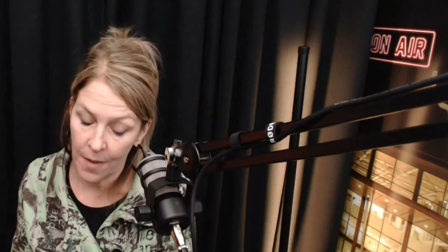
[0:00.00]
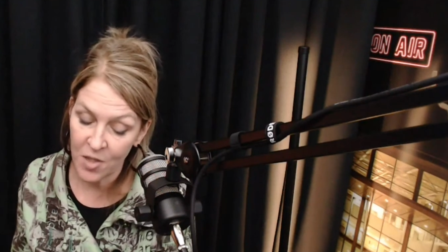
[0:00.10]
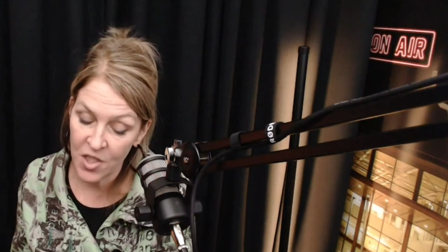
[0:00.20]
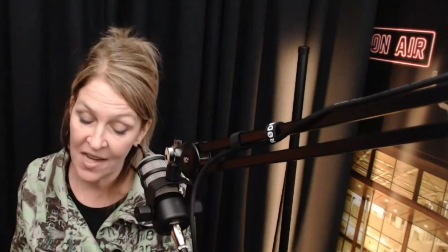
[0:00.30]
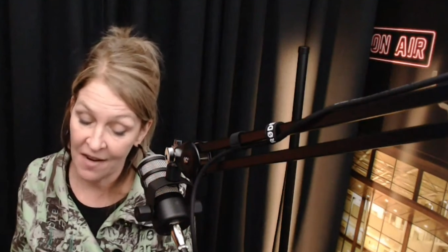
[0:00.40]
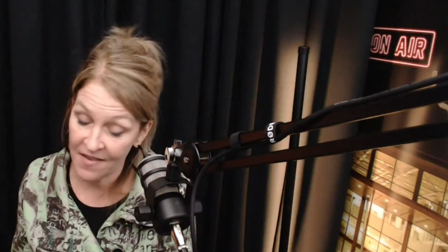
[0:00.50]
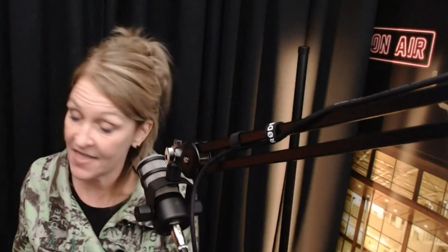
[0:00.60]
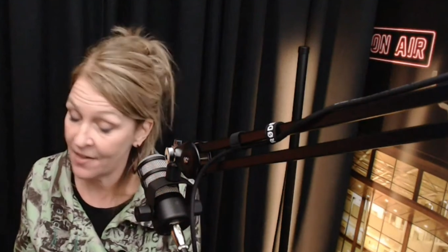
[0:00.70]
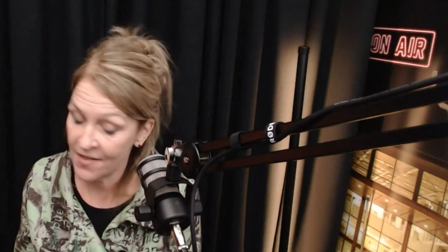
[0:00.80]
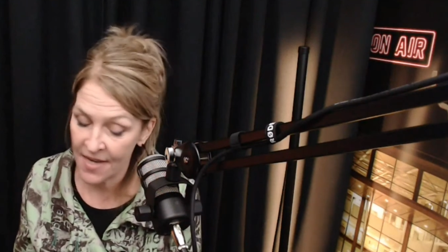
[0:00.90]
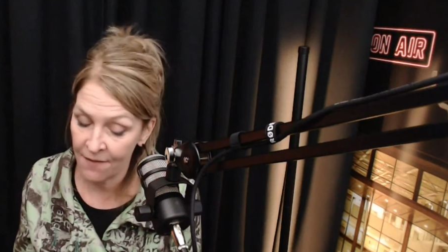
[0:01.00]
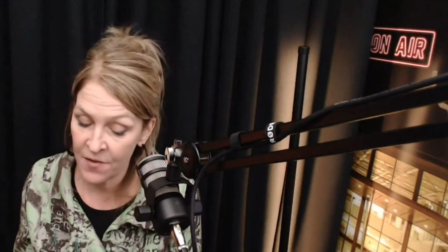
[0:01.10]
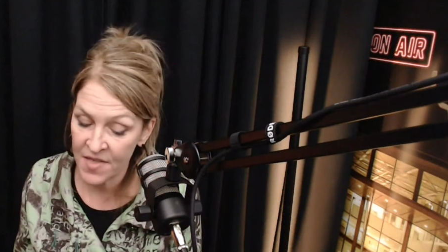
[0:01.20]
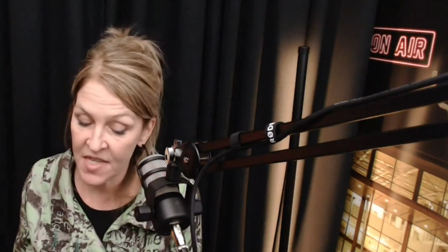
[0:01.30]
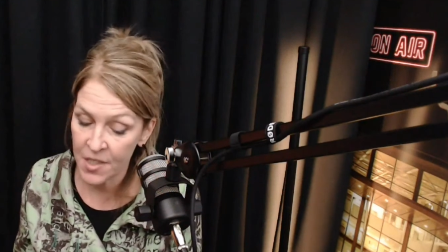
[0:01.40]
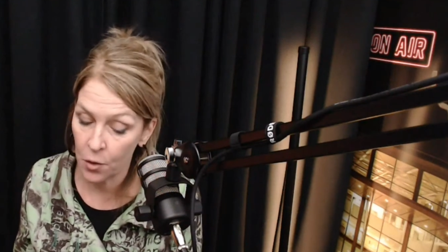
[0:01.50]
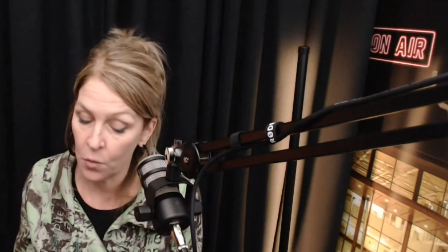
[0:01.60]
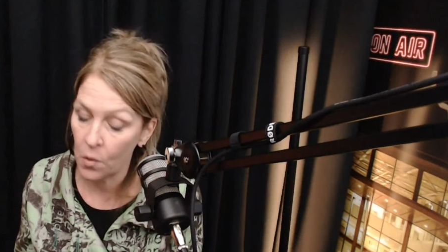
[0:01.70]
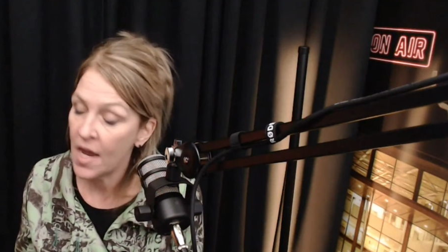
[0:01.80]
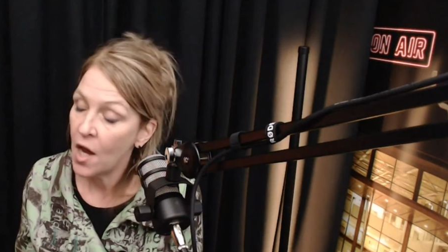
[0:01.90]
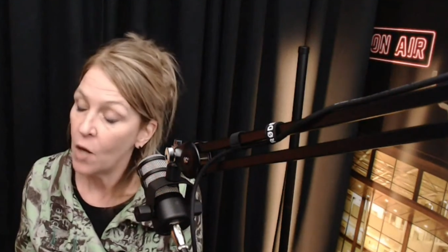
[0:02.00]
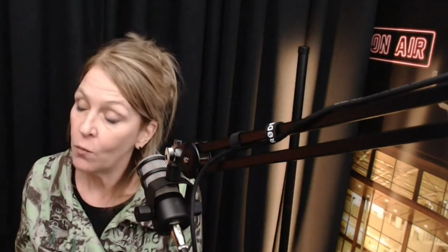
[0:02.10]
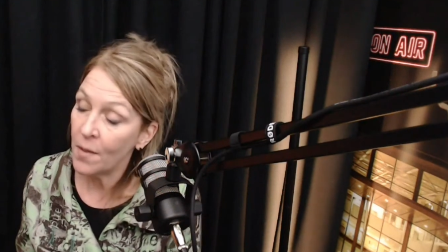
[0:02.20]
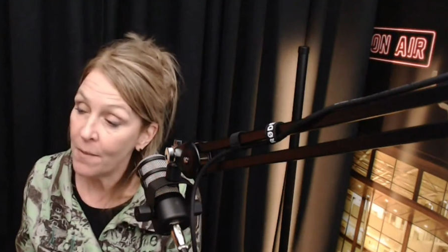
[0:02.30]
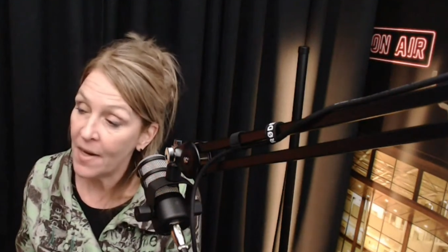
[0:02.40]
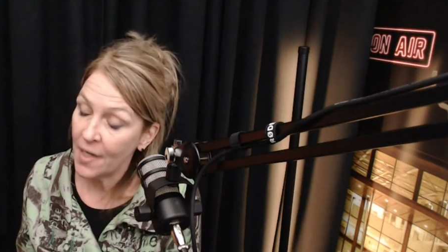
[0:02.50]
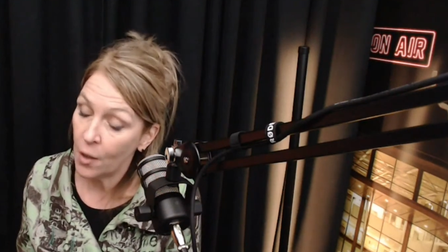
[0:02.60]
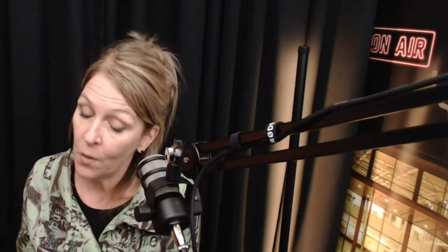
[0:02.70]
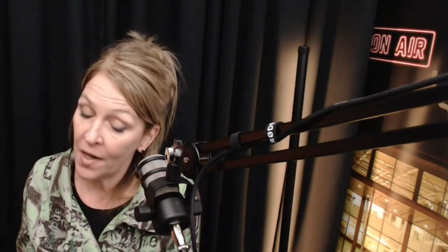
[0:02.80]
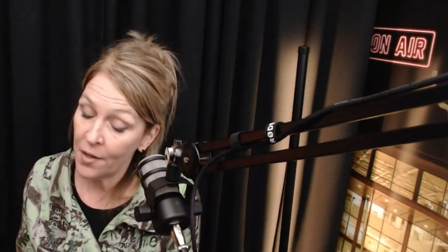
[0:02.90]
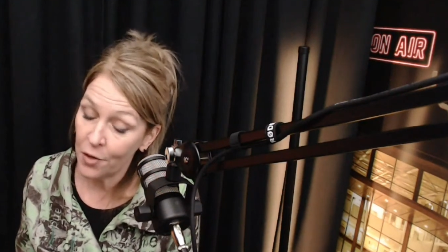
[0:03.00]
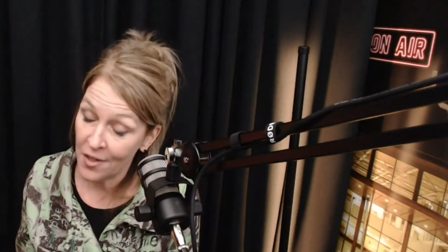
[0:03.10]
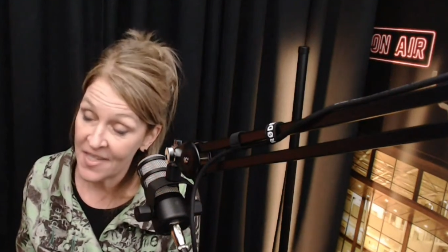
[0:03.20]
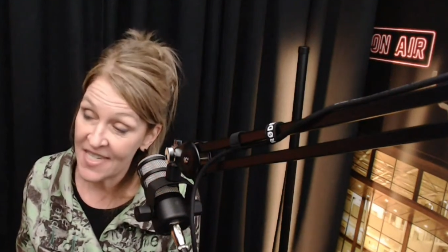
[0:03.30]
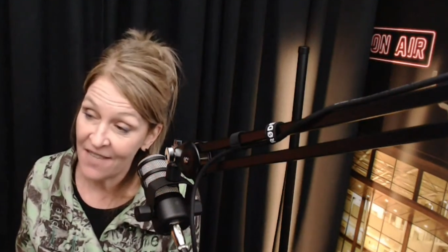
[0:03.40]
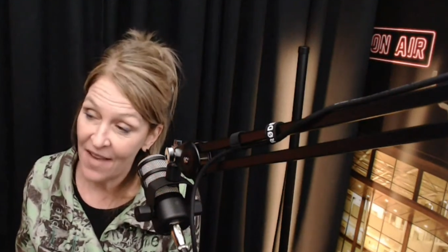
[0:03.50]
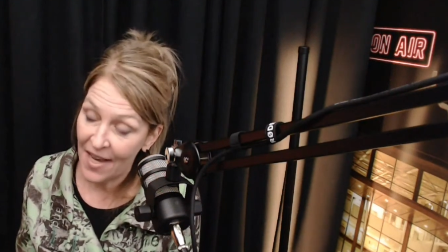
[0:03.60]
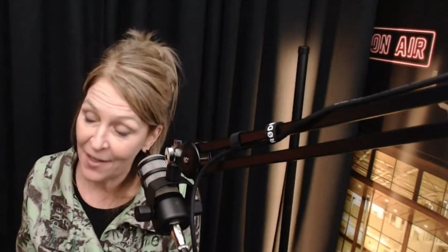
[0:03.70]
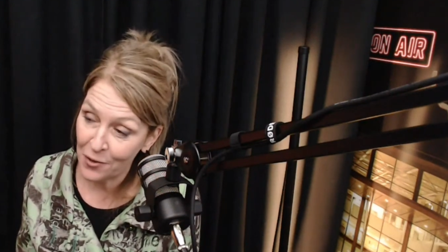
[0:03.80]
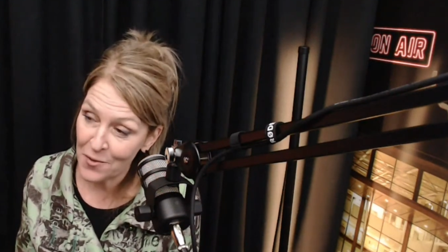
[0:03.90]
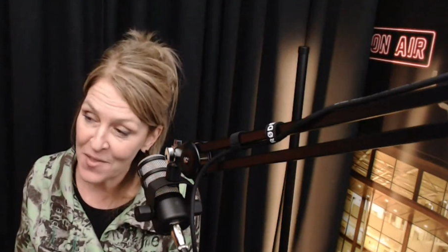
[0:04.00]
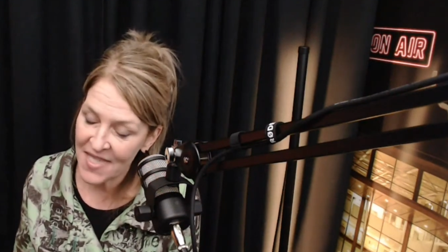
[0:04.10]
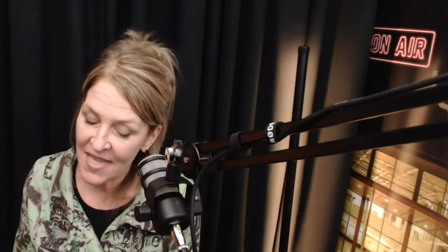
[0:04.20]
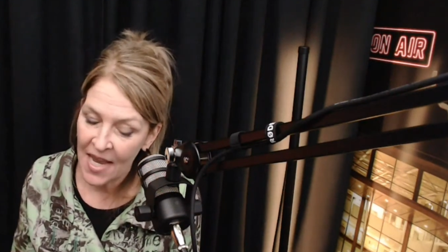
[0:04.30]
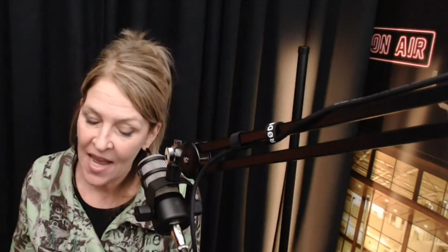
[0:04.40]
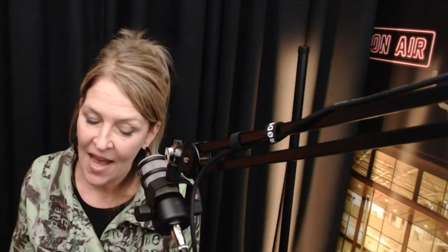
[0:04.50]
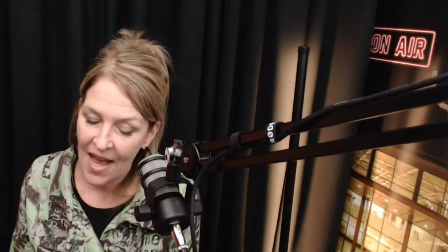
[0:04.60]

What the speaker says: publishing house in San Francisco run by a writer called Dave Eggers.